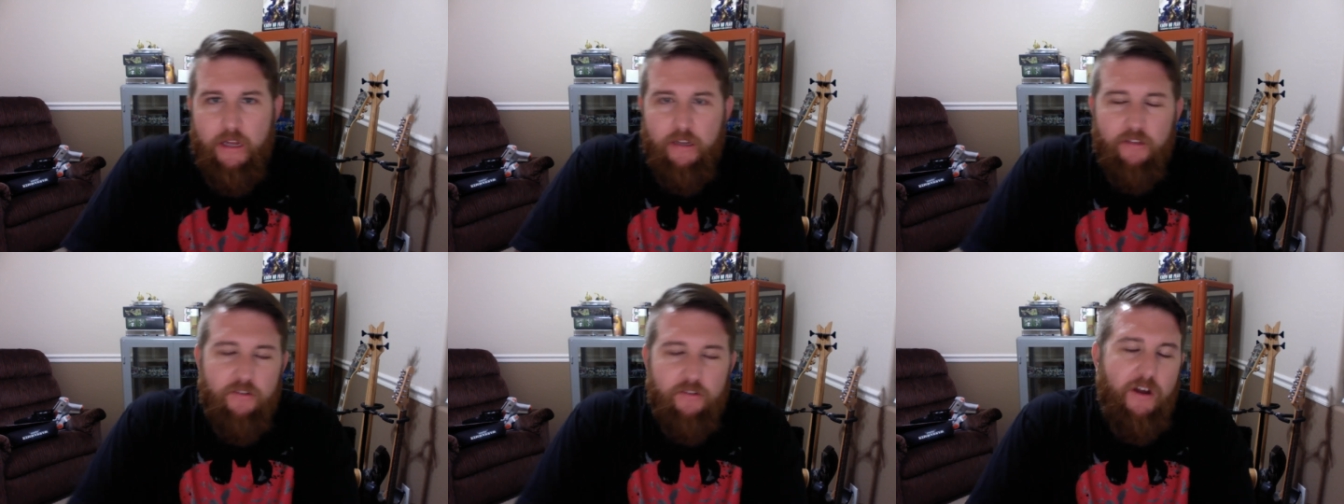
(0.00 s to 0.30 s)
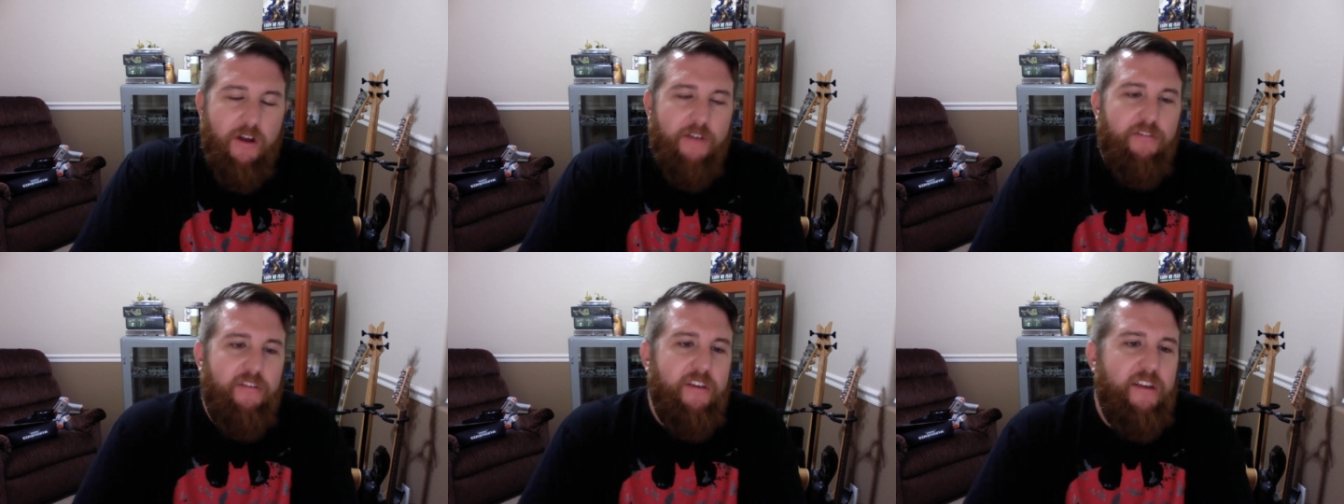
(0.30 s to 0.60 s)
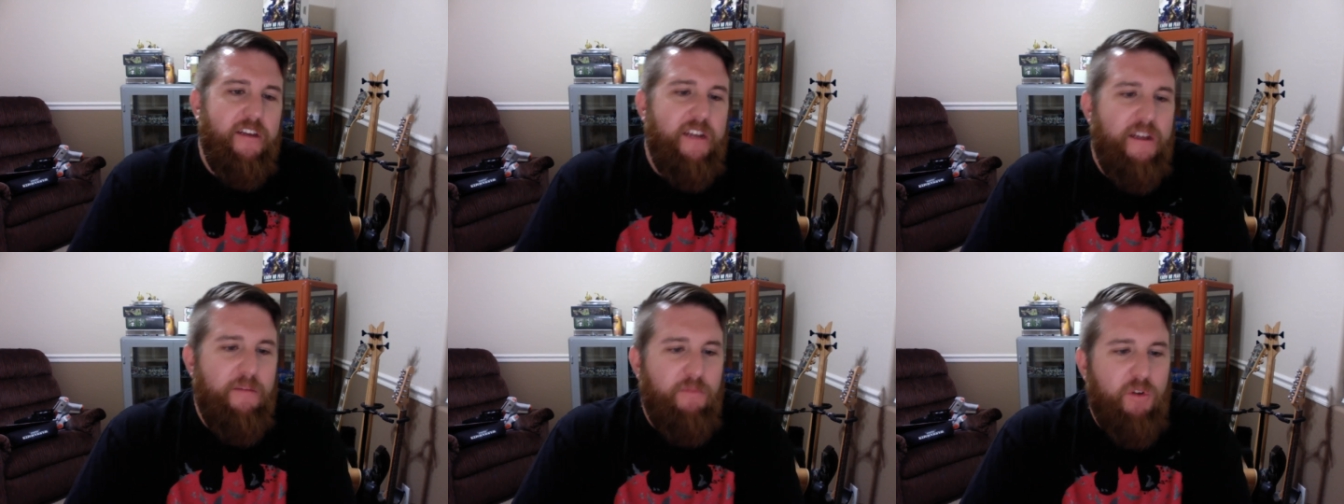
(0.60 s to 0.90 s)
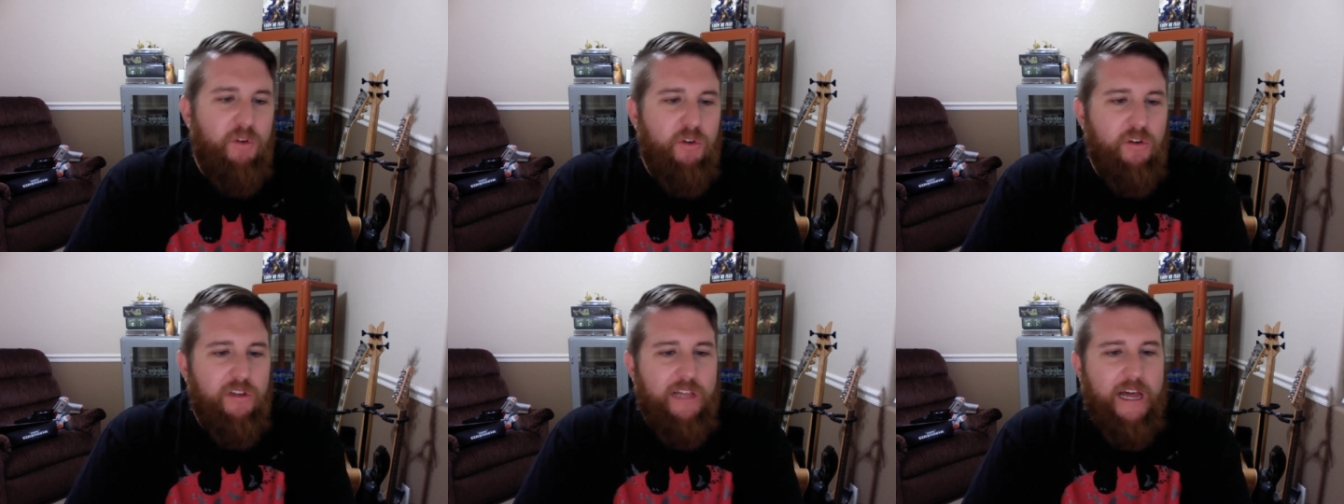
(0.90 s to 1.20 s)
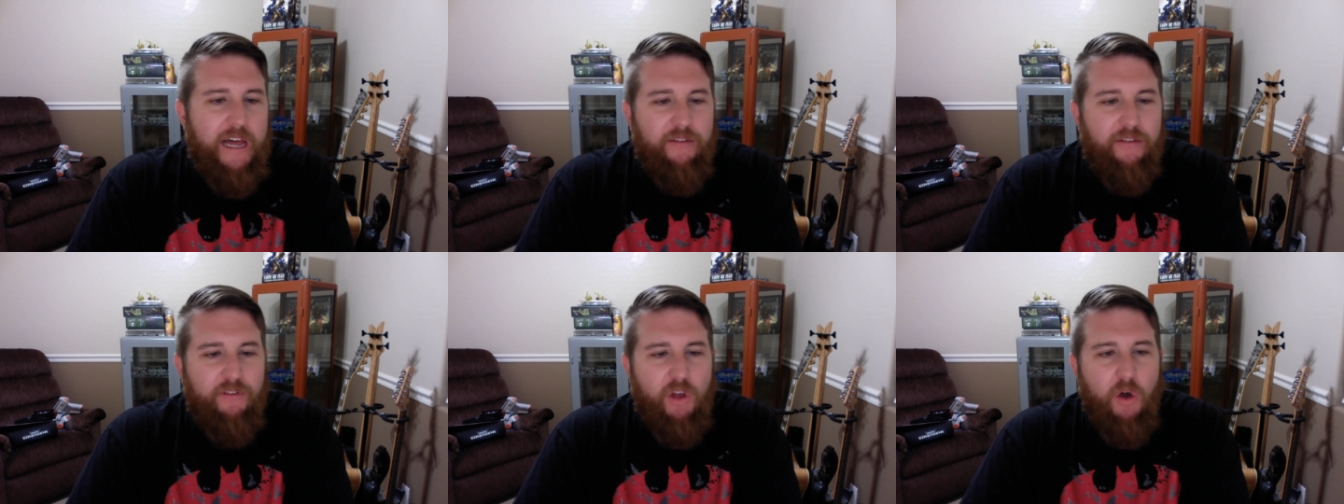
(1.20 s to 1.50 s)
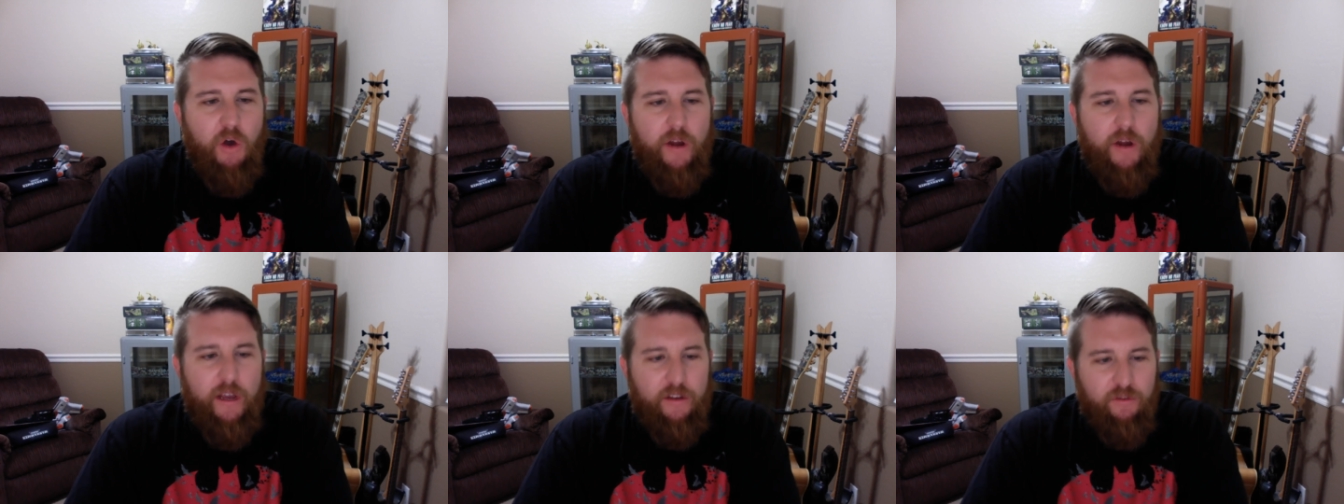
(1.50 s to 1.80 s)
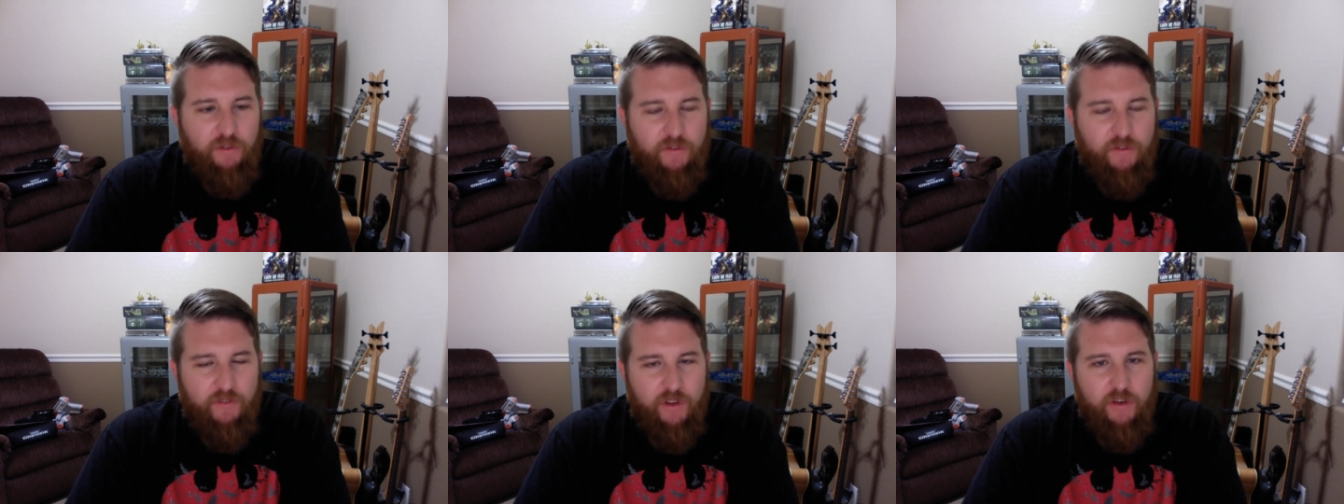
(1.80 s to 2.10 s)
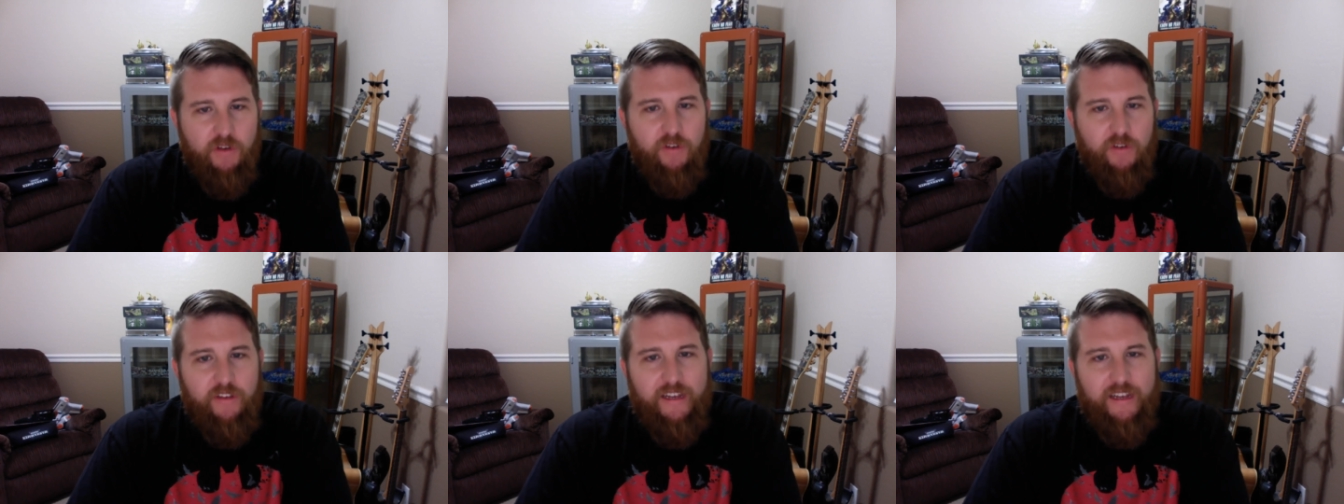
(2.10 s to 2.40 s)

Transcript: So I've seen him do a lot of Codex reviews,